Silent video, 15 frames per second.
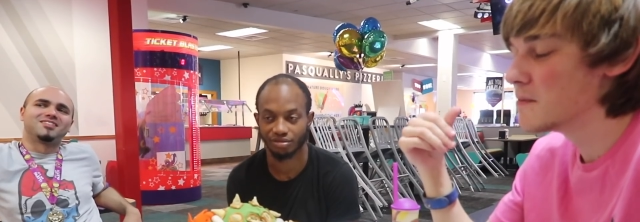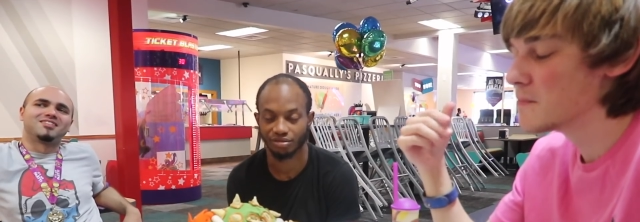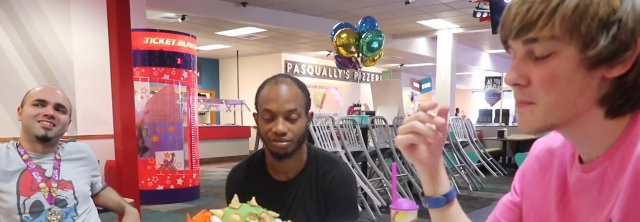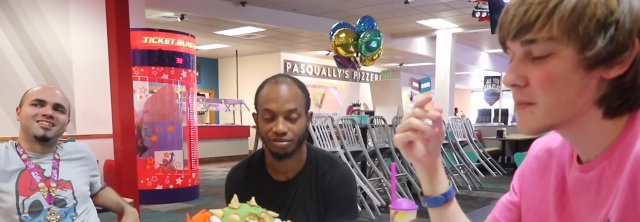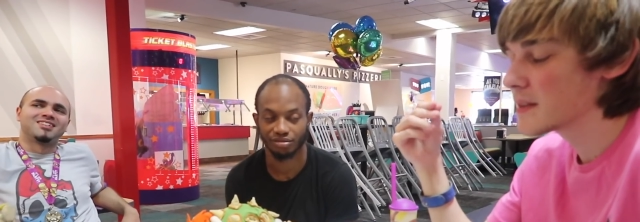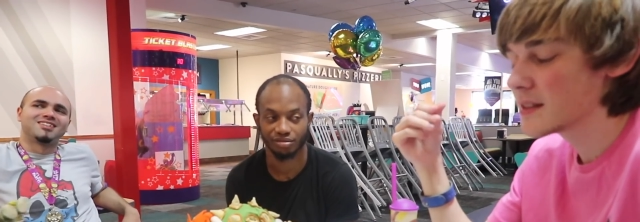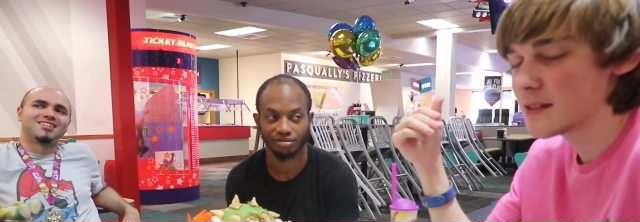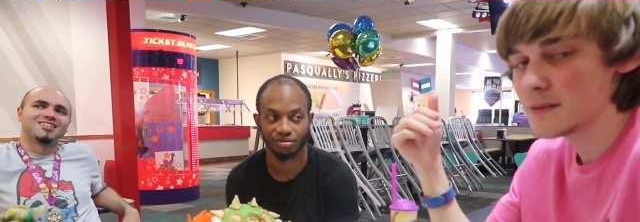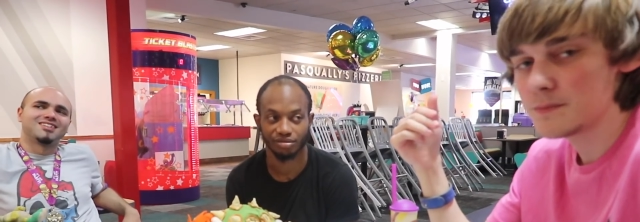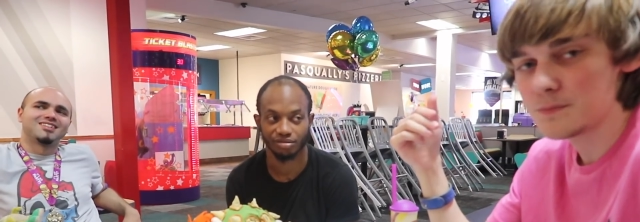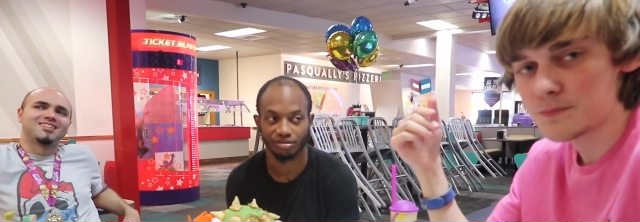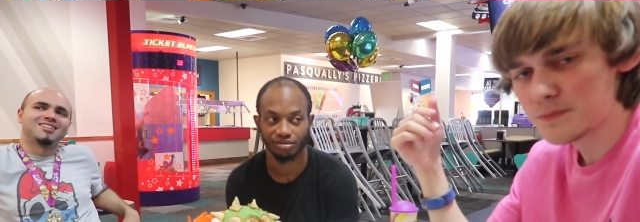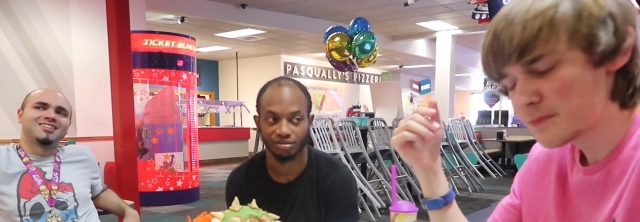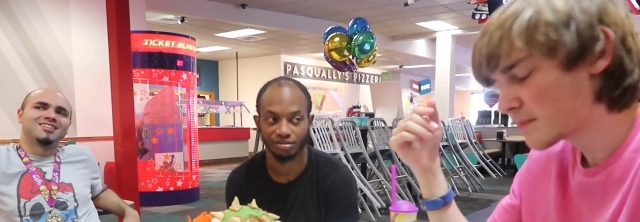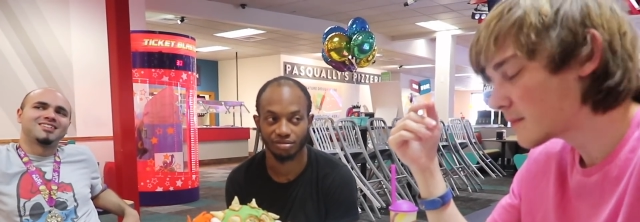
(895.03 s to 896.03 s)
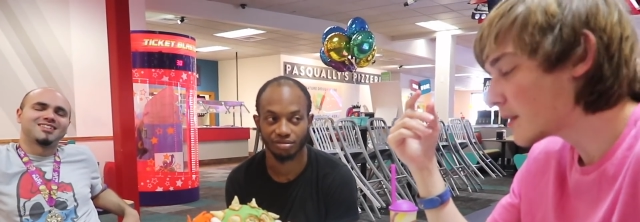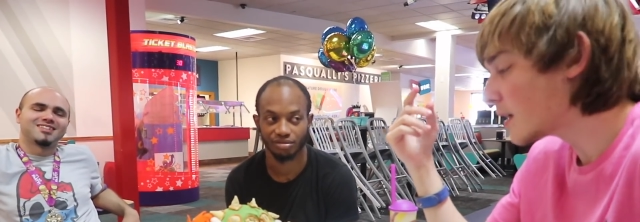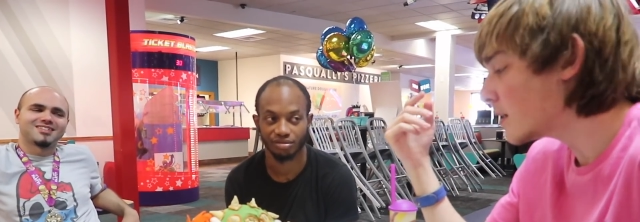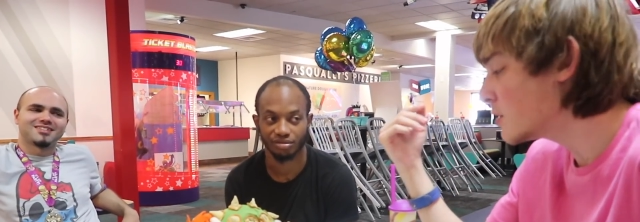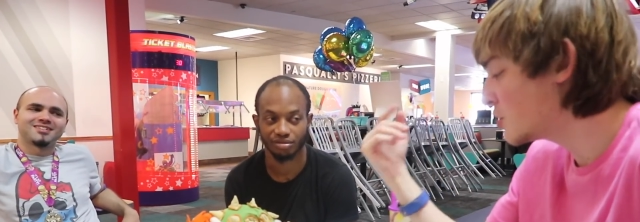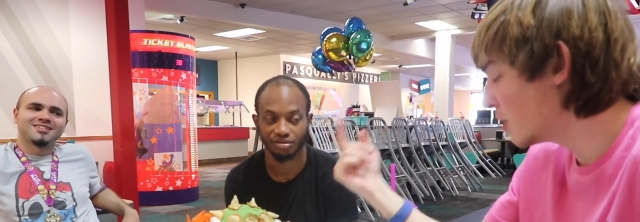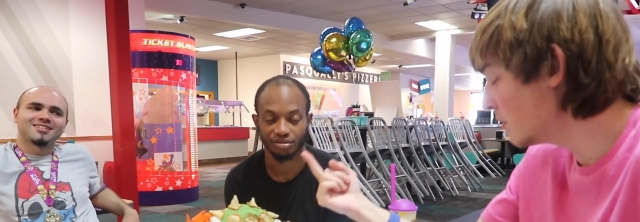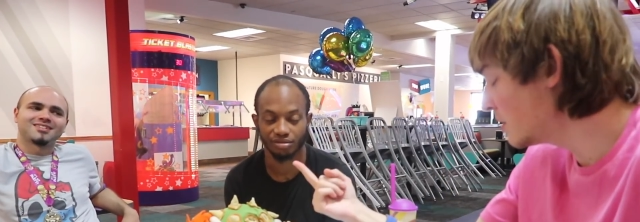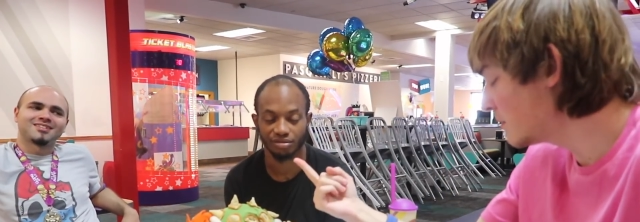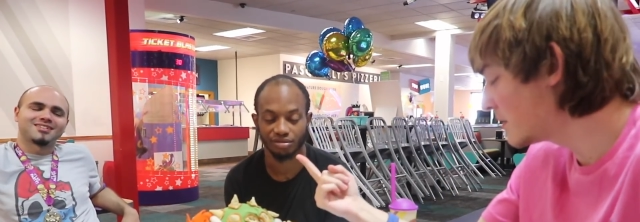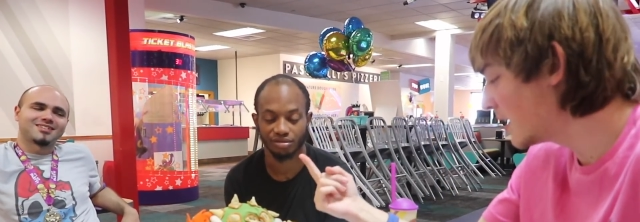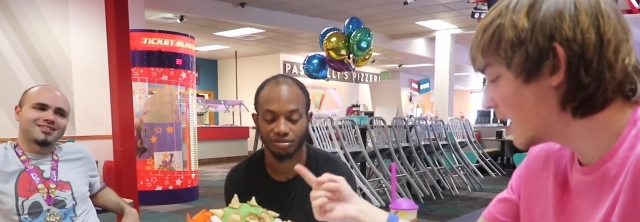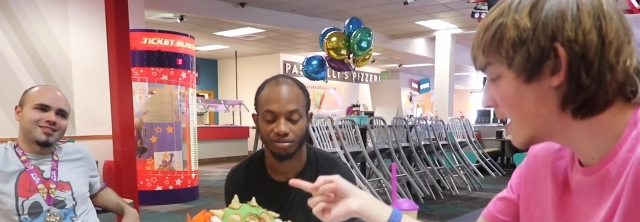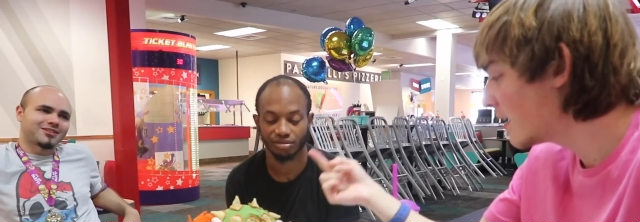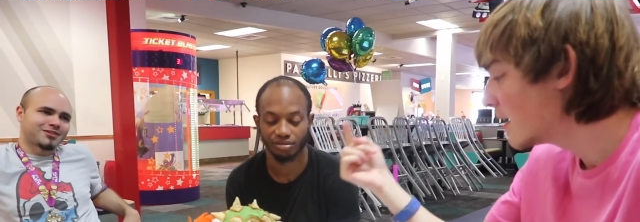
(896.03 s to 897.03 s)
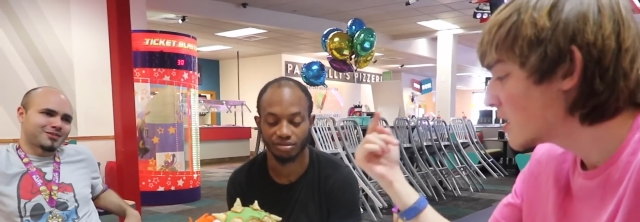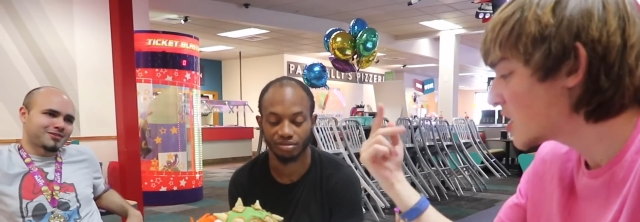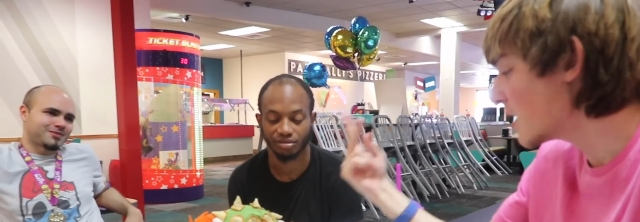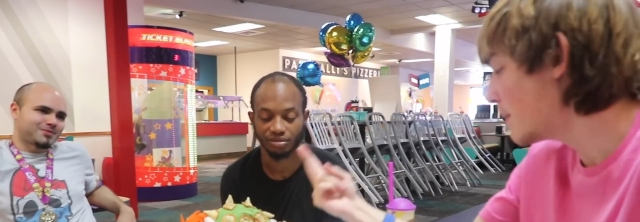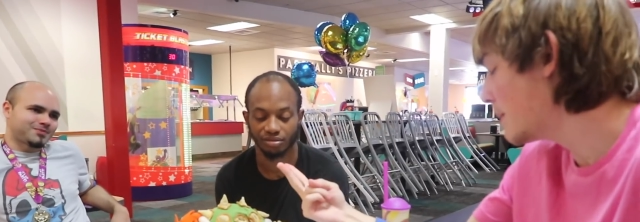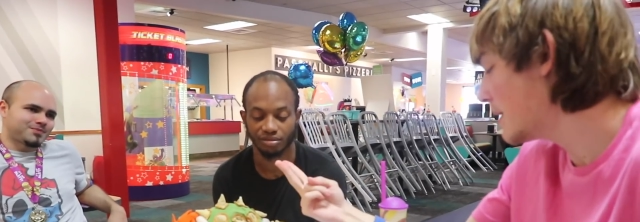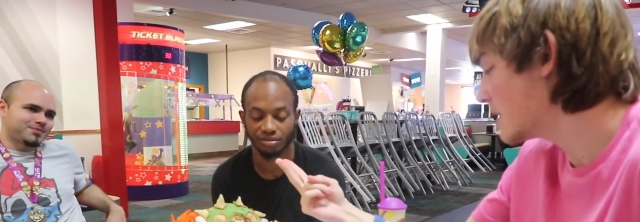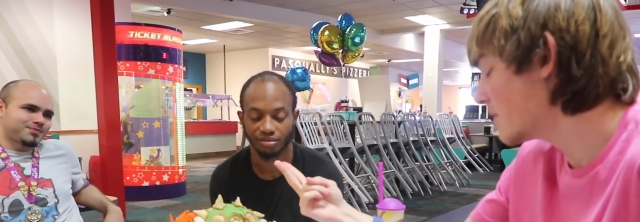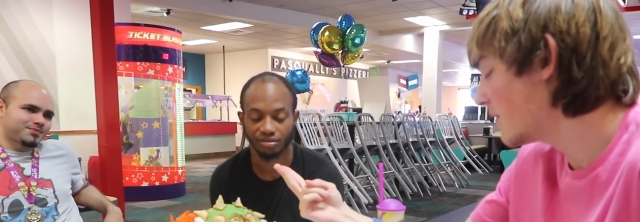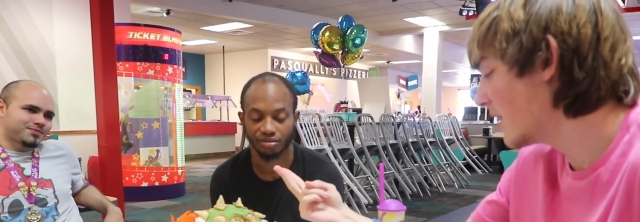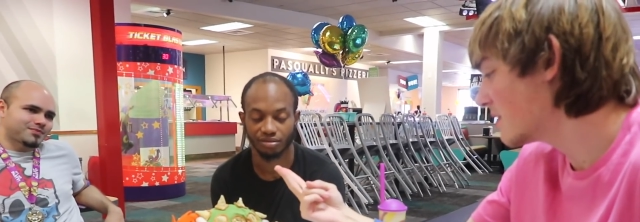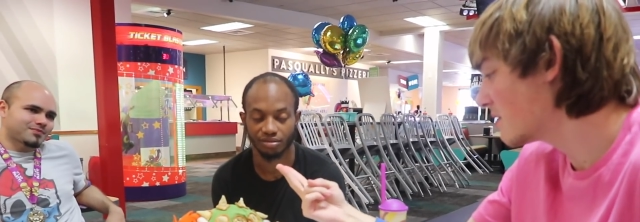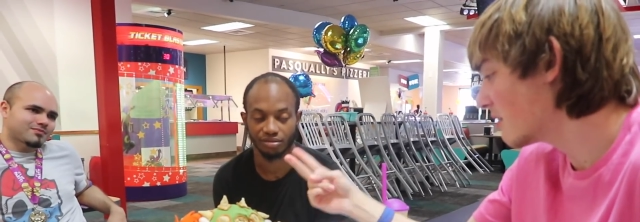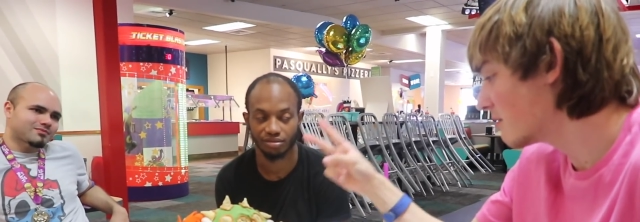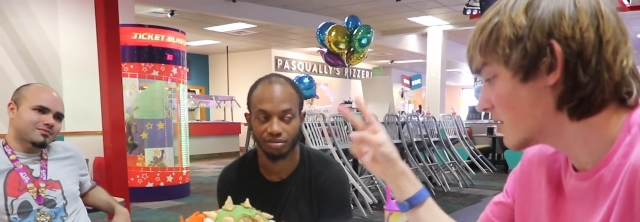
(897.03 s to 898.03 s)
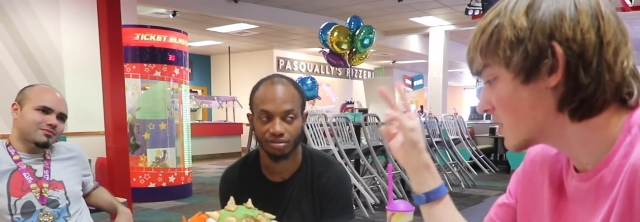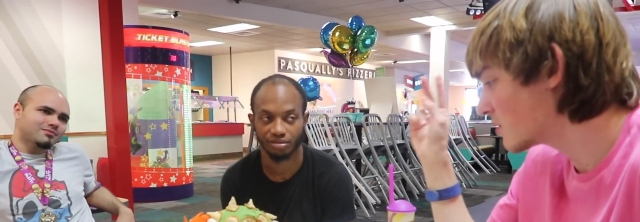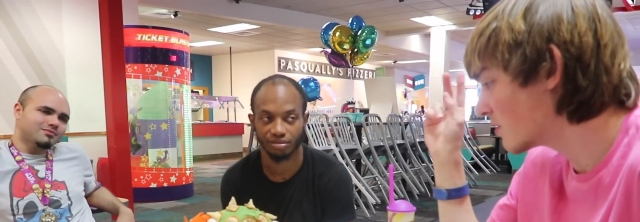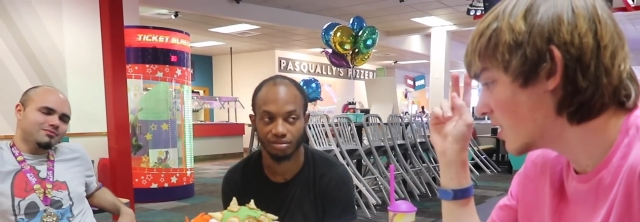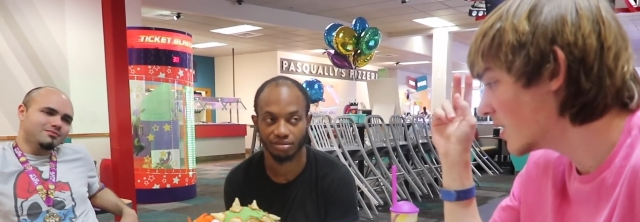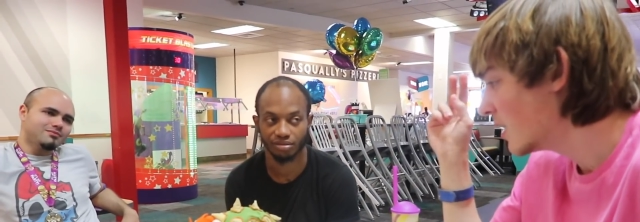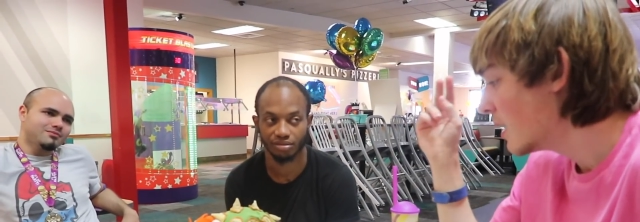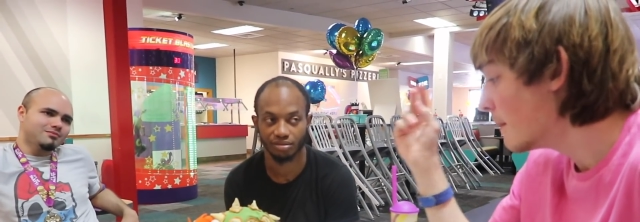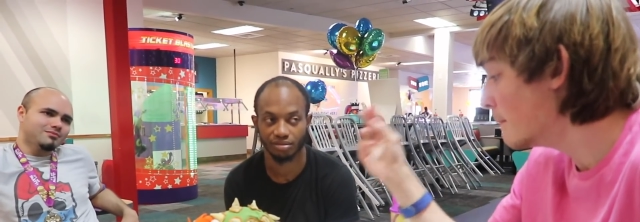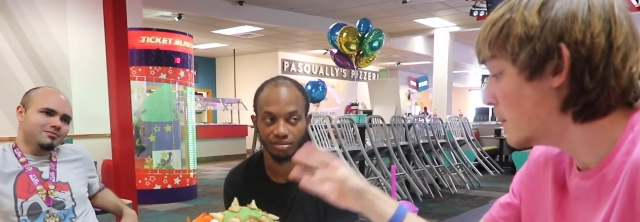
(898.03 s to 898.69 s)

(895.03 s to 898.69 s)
Speaker 1: one. Because I, like it here. Joseph's dead. Chef Peepee has a five-star restaurant.